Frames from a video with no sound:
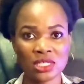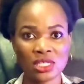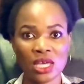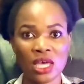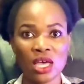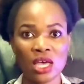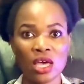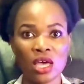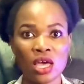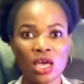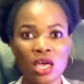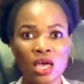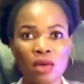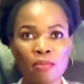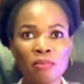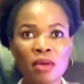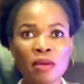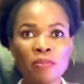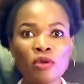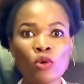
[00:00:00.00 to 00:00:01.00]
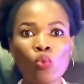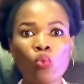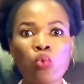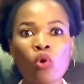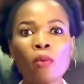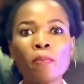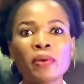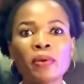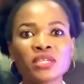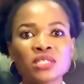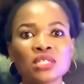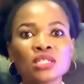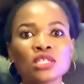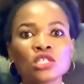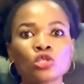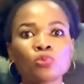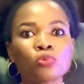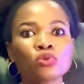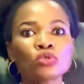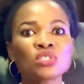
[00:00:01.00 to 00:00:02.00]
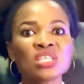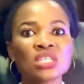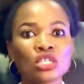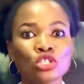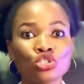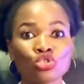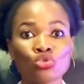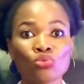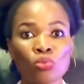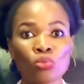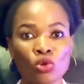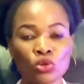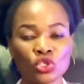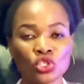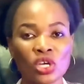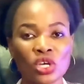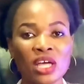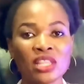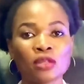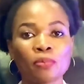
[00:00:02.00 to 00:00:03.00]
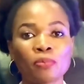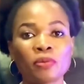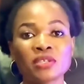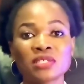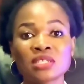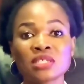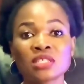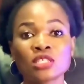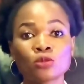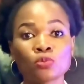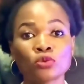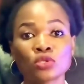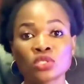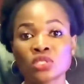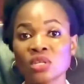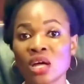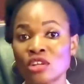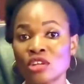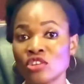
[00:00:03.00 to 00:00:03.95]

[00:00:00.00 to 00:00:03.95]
basically with marriage is that maybe one person is putting in